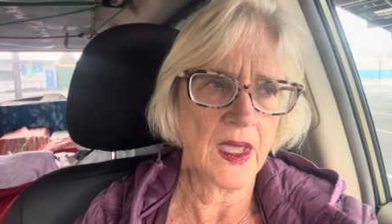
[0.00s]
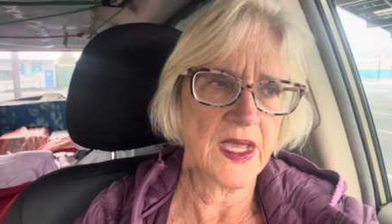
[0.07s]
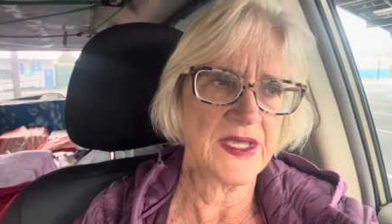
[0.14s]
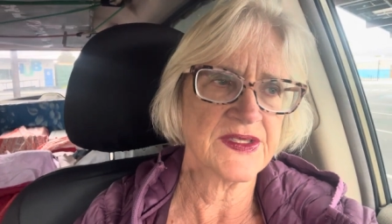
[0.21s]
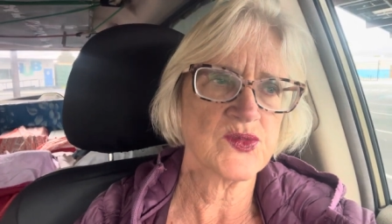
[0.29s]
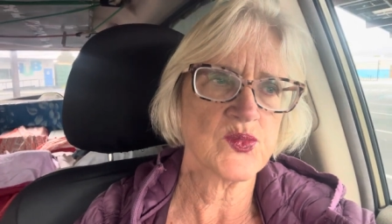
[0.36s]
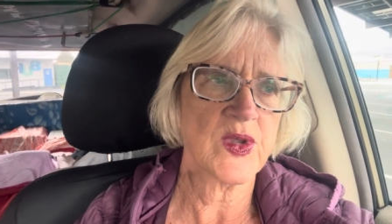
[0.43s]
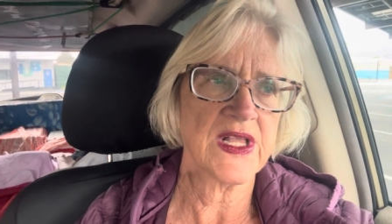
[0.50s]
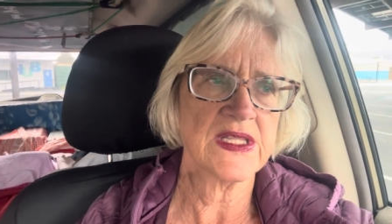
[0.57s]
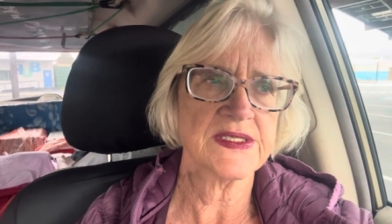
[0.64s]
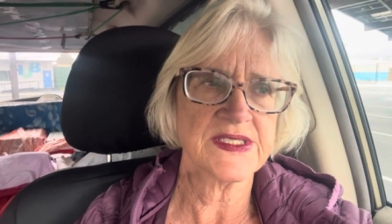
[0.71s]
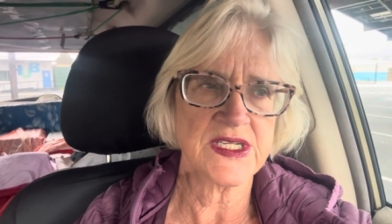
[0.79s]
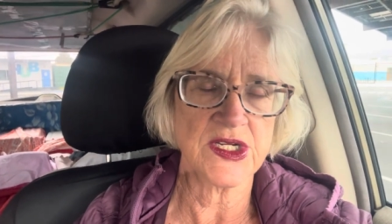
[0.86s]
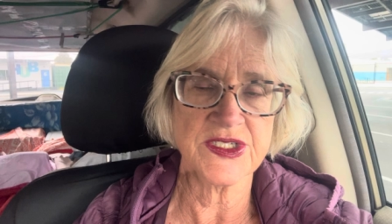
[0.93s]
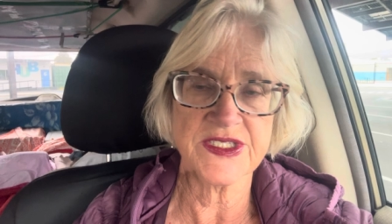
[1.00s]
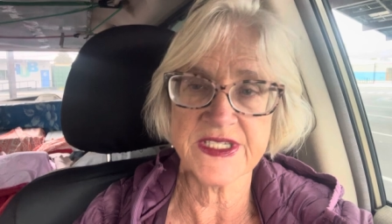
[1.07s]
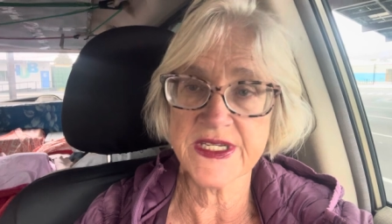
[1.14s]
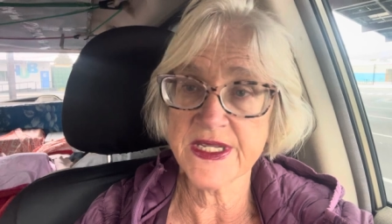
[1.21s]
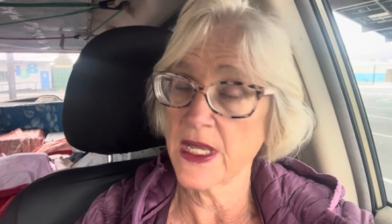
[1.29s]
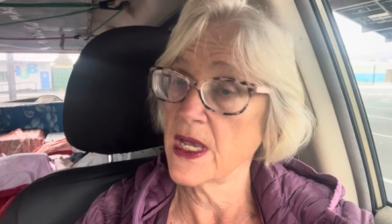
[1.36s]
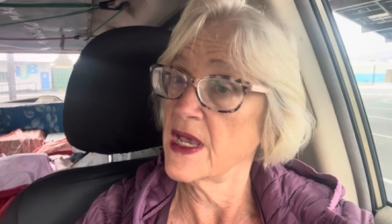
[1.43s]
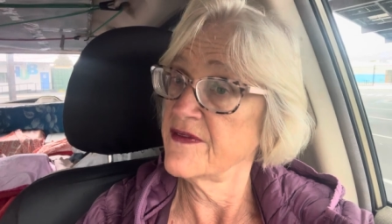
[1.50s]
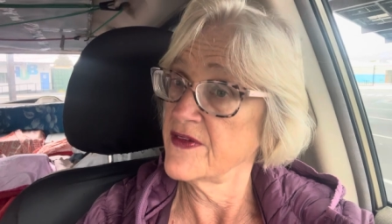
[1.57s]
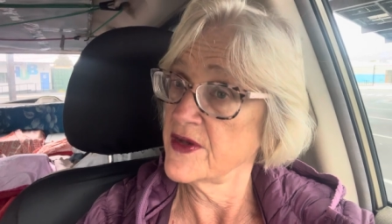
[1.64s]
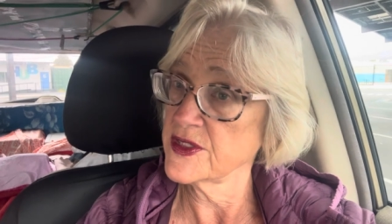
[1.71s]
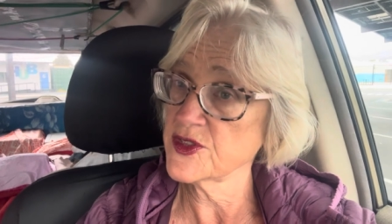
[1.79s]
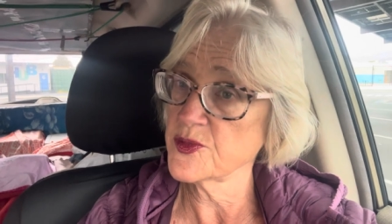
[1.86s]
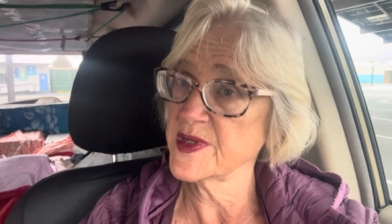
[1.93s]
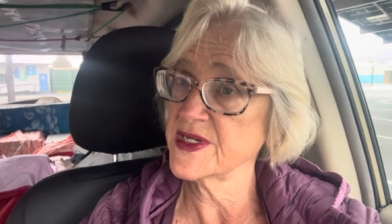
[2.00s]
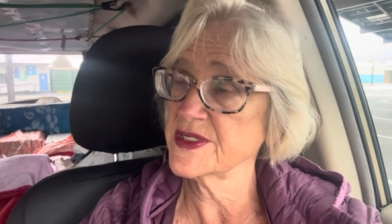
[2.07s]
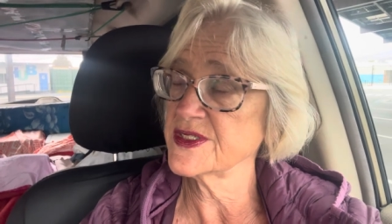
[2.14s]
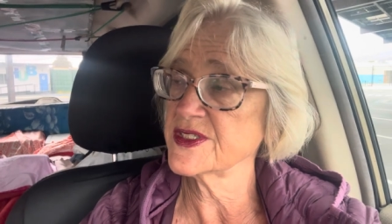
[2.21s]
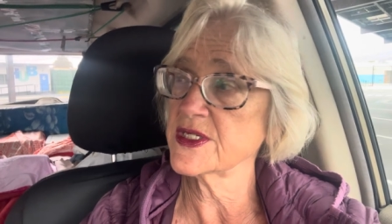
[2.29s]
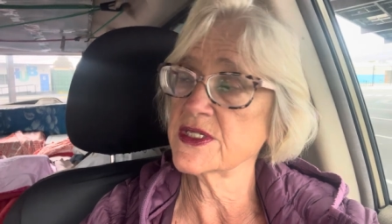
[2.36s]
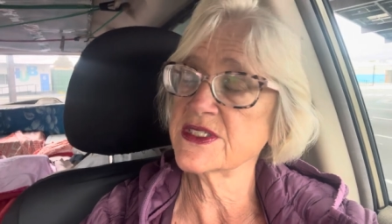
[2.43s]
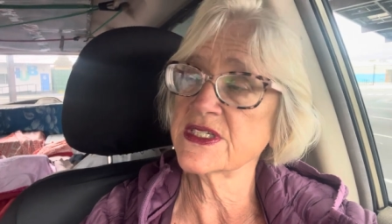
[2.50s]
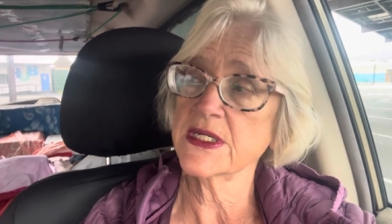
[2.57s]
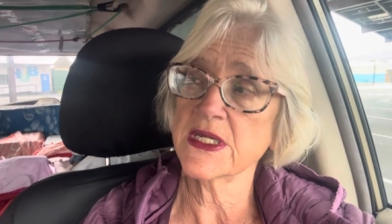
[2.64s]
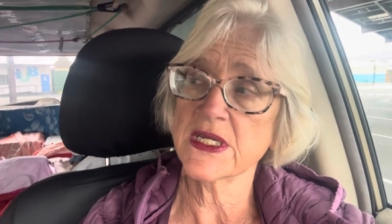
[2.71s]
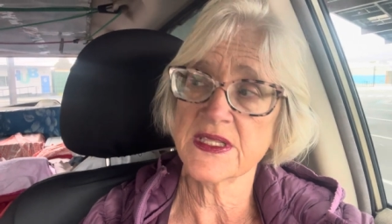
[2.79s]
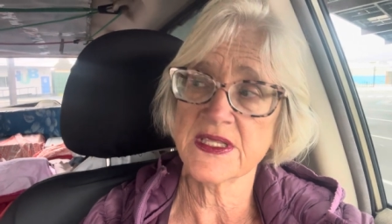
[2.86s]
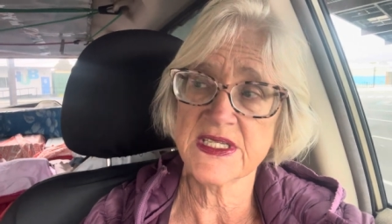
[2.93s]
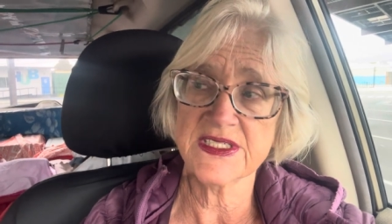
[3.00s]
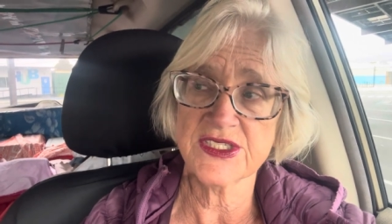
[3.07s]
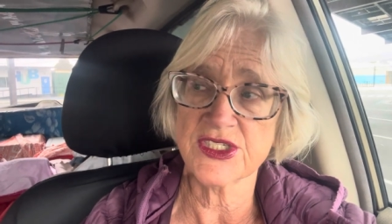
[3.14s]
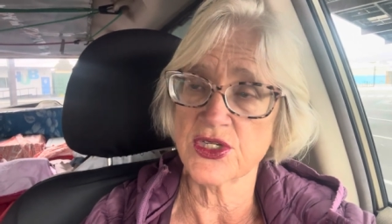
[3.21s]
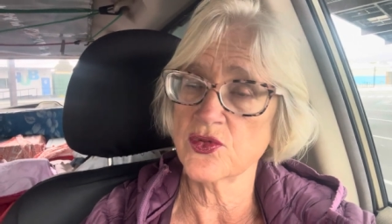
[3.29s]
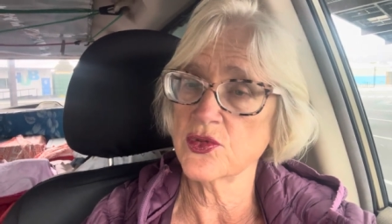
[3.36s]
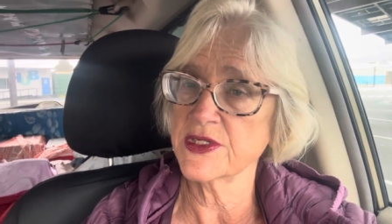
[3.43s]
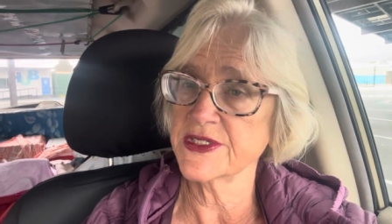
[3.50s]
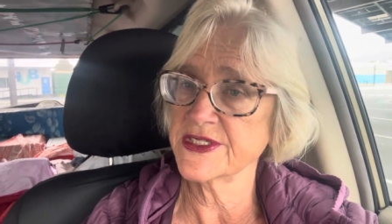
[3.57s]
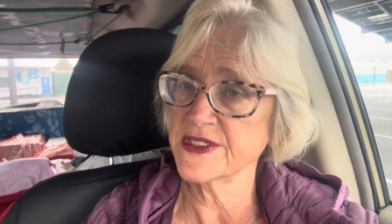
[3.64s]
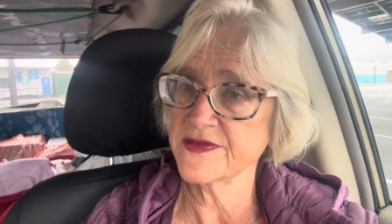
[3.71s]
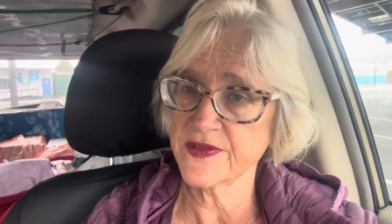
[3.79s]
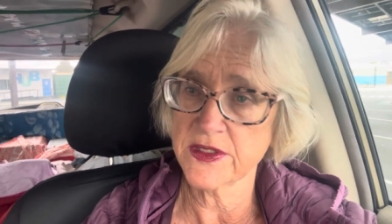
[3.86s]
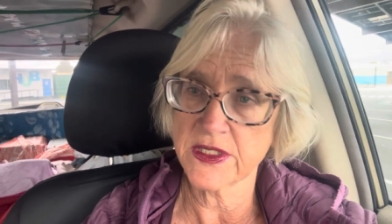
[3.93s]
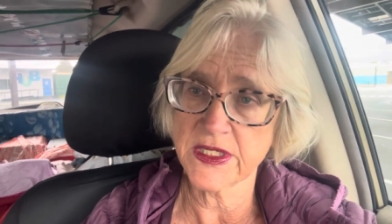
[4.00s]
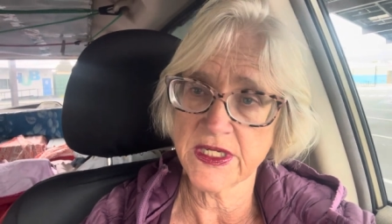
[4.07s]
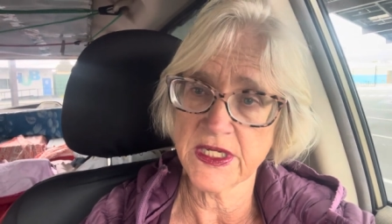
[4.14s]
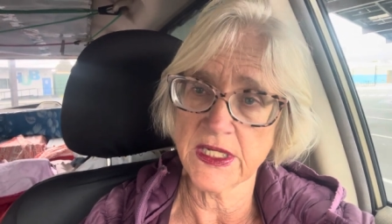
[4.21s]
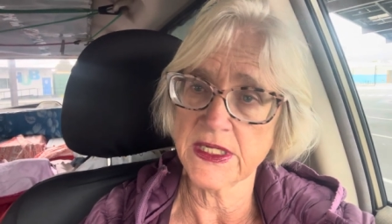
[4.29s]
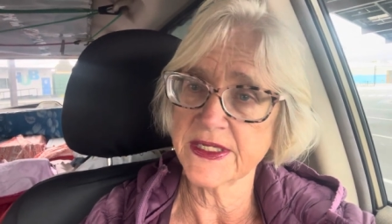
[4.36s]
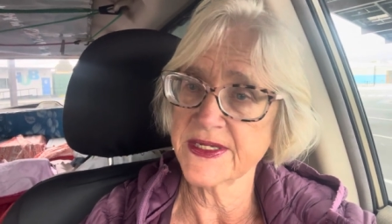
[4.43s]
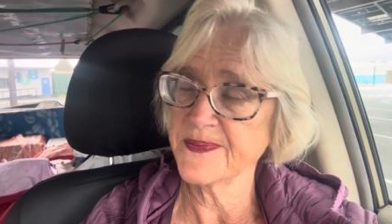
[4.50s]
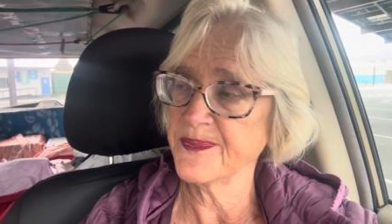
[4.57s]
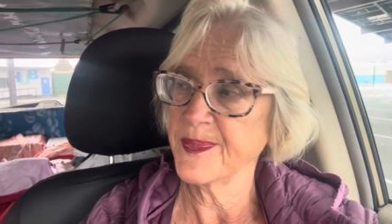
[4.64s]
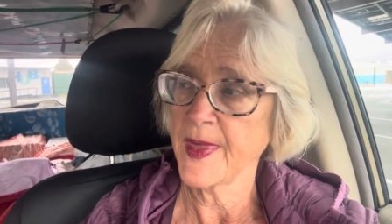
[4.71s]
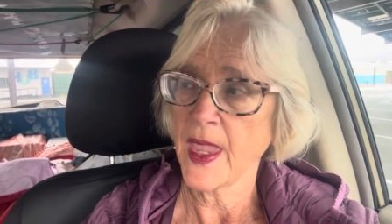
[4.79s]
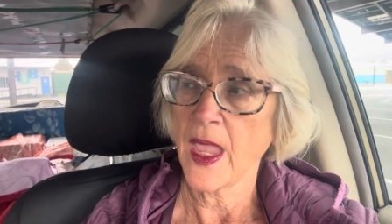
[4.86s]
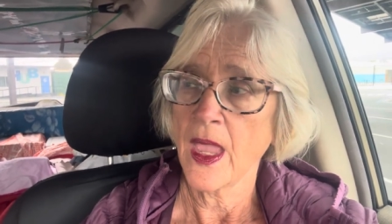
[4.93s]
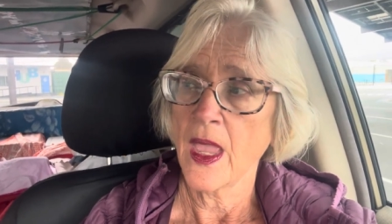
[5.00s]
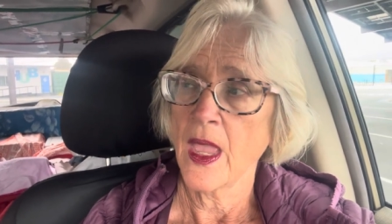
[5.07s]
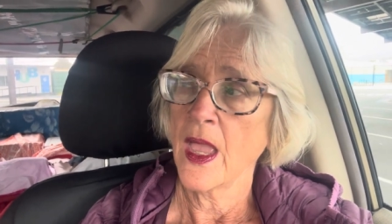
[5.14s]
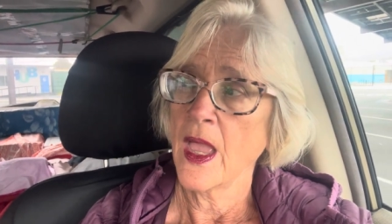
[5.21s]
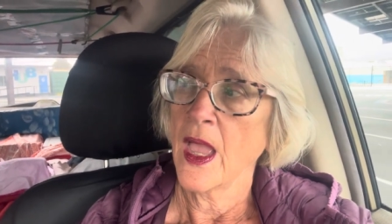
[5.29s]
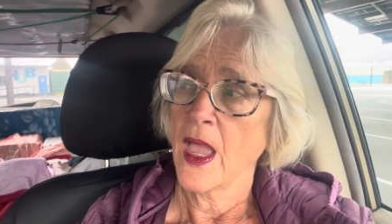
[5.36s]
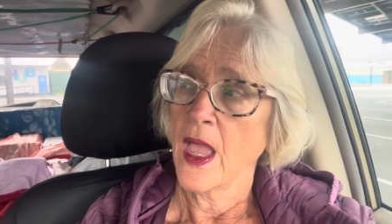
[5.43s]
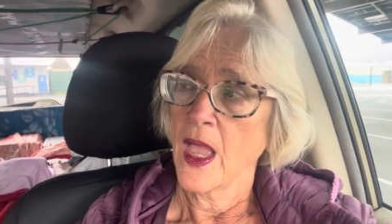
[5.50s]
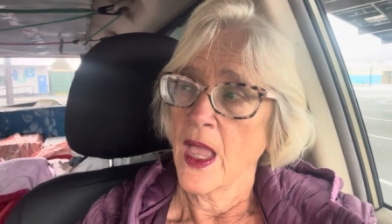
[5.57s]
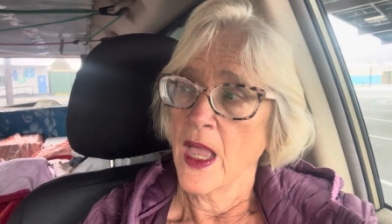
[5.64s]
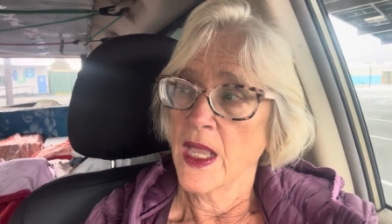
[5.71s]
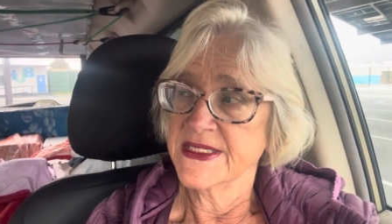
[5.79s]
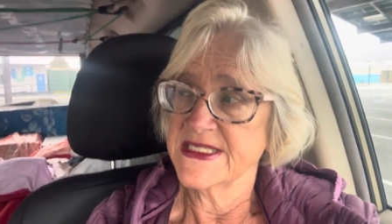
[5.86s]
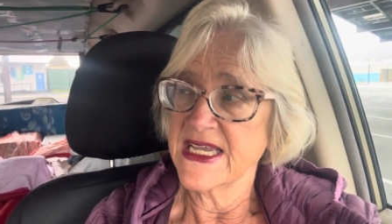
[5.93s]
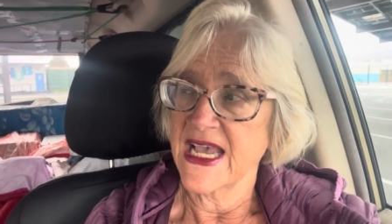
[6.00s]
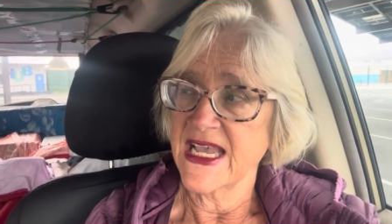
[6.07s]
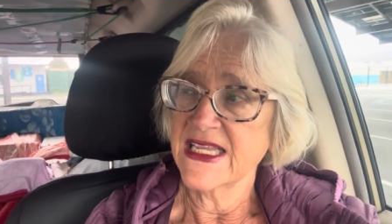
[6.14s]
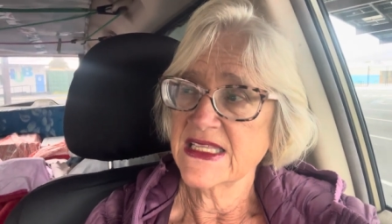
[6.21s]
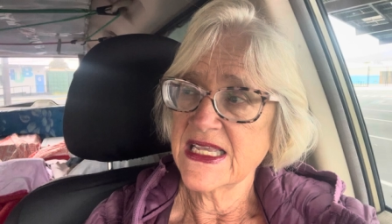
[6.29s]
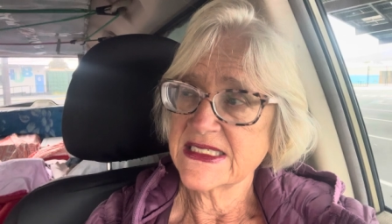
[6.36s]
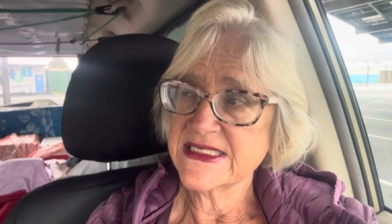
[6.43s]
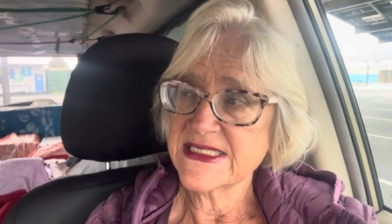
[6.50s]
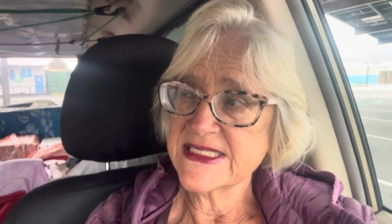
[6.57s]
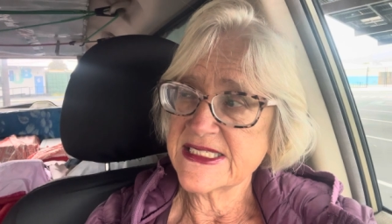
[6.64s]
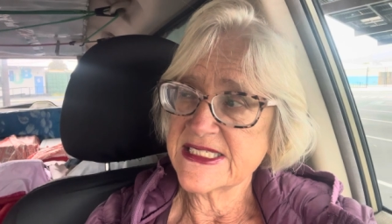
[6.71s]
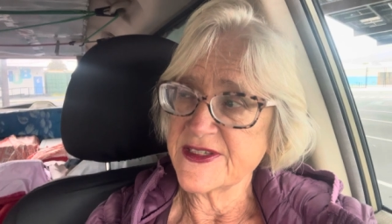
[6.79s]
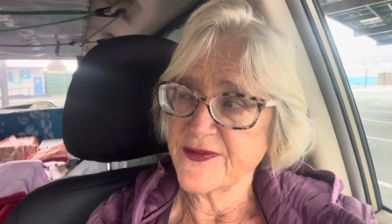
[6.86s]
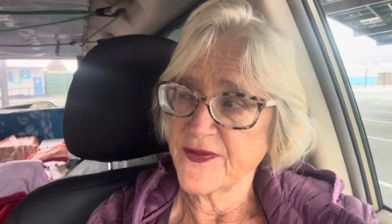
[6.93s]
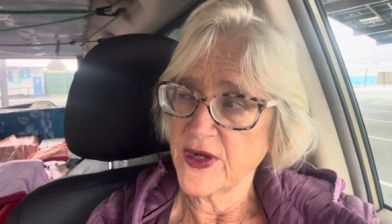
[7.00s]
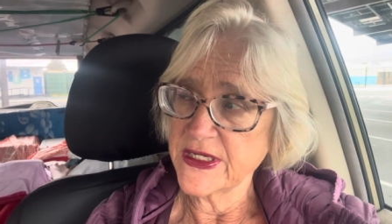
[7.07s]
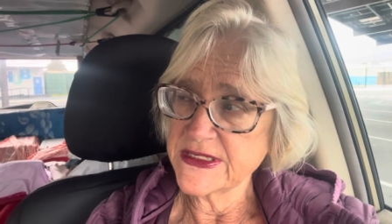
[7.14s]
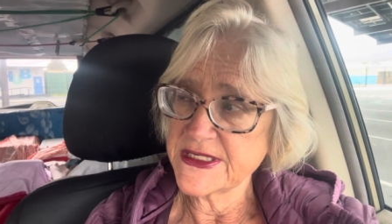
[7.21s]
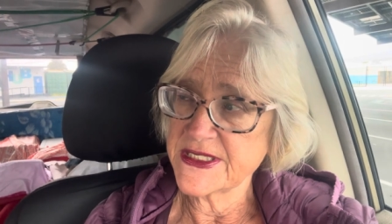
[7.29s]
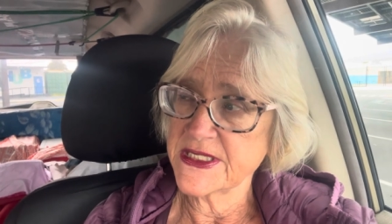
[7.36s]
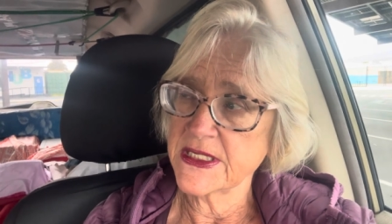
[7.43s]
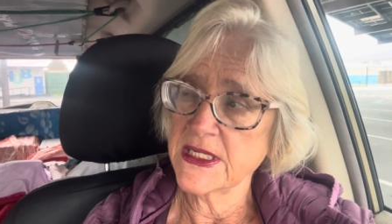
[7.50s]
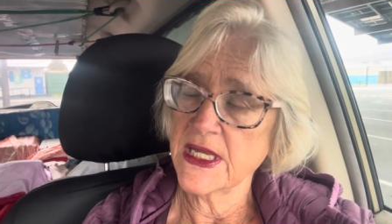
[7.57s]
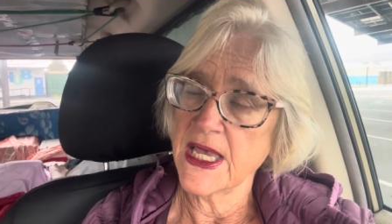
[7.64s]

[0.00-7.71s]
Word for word: as well as Sardinia. I've also been to Sardinia and that's totally different than Italy. Dialect is different.